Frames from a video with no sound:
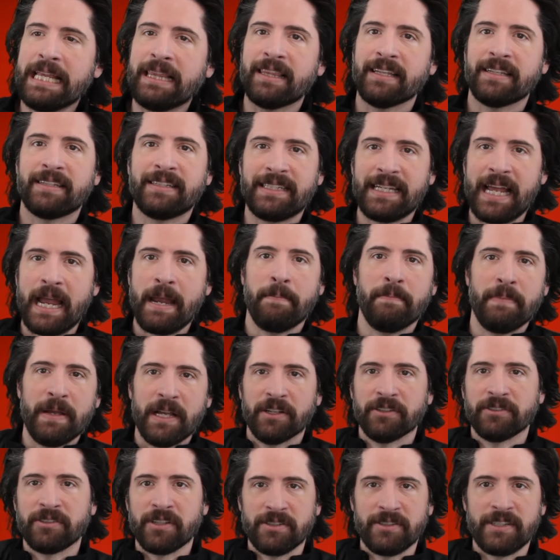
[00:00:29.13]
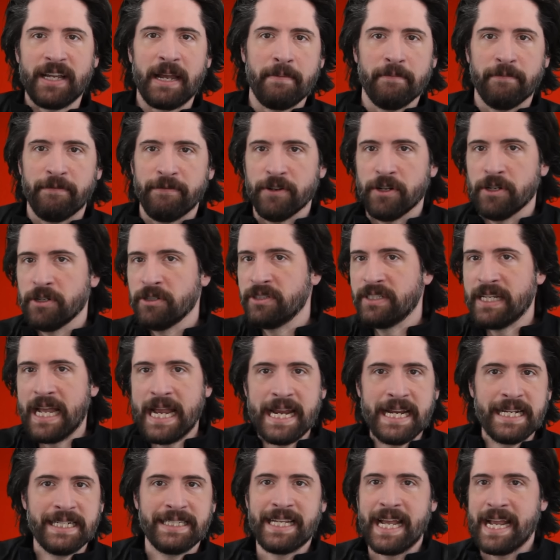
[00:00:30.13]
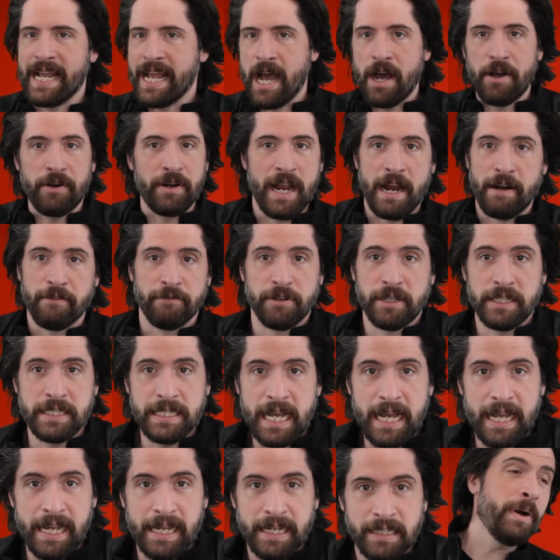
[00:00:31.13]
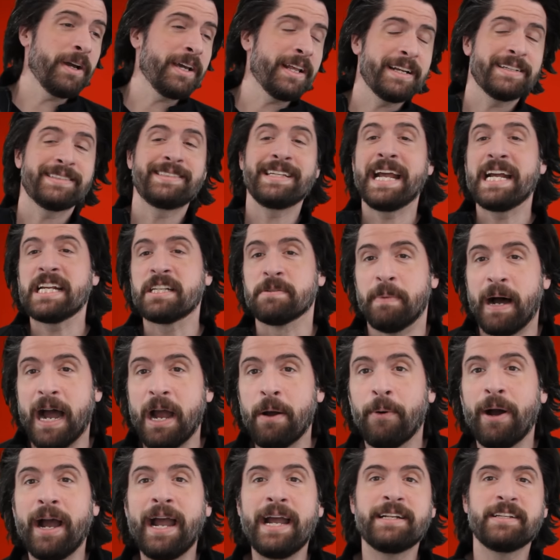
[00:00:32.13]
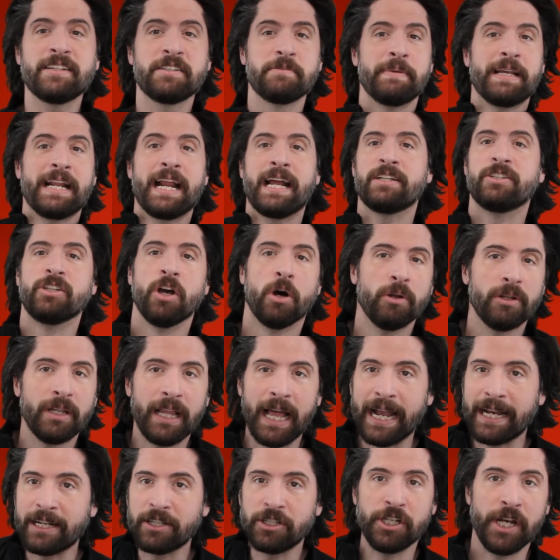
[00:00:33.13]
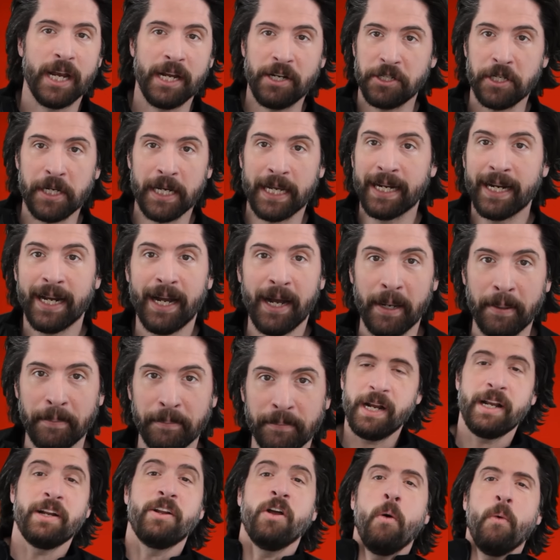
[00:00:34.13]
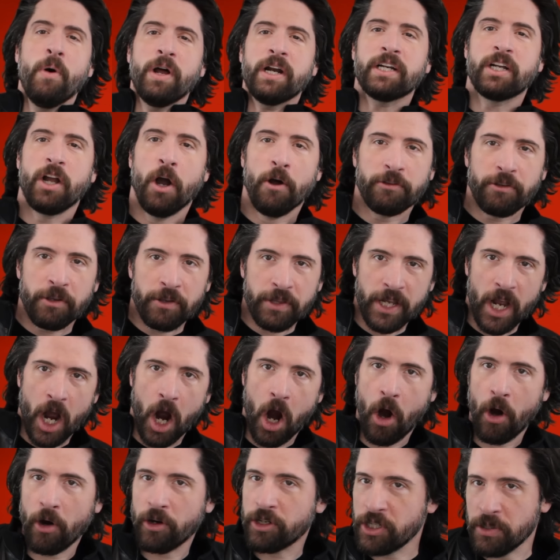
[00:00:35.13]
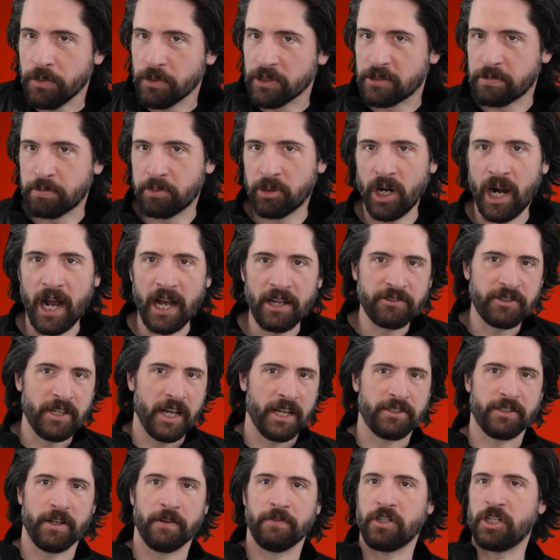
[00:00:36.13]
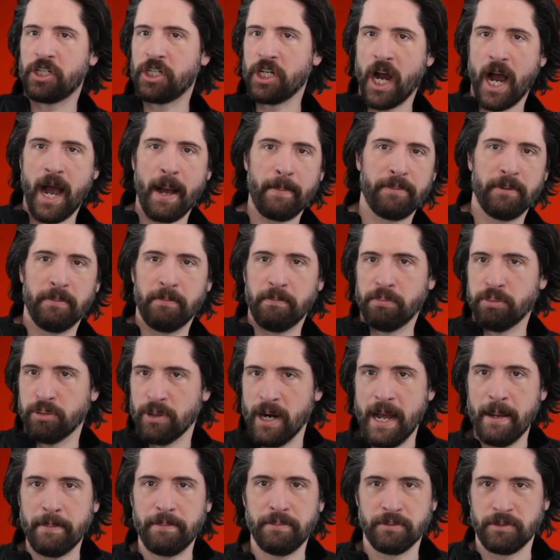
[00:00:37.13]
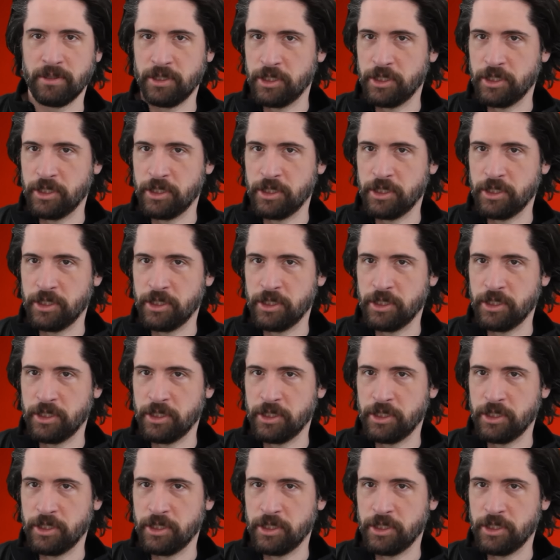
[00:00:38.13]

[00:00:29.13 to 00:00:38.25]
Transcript: eat the same meals, the same food day in, day out, every day. What can I say? It's my way. It doesn't mean I don't like changing it up. But I don't don't want to go through the arduous process of shop prep